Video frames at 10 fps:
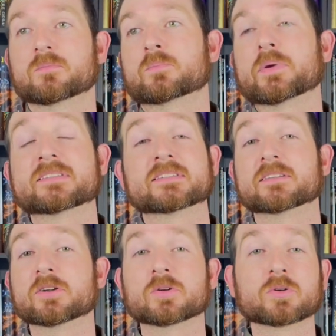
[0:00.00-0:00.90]
basically
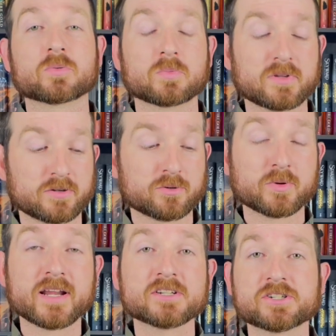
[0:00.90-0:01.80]
they're the
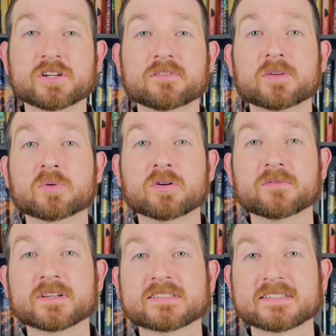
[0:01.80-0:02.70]
creation of a
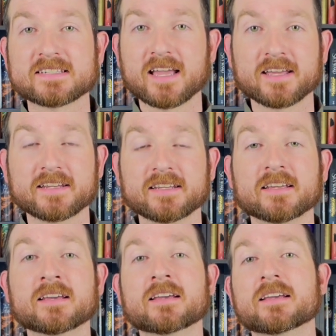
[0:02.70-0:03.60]
perfect
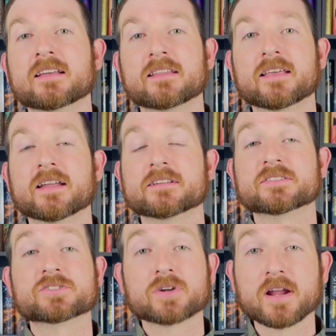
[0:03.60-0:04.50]
society that
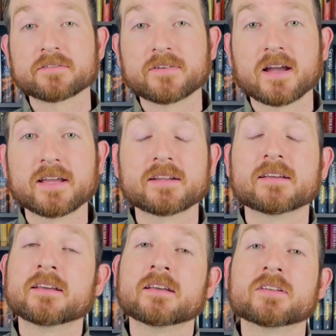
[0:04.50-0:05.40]
is stratified.
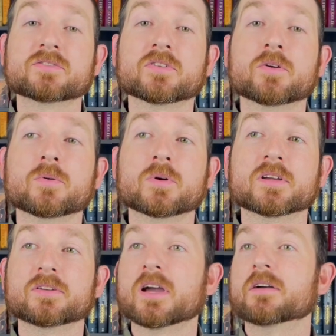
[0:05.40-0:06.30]
So
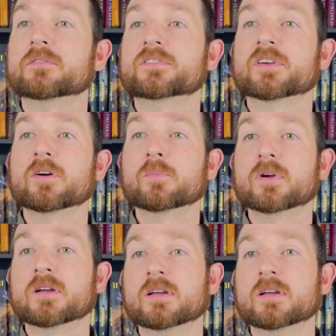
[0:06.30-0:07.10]
you have some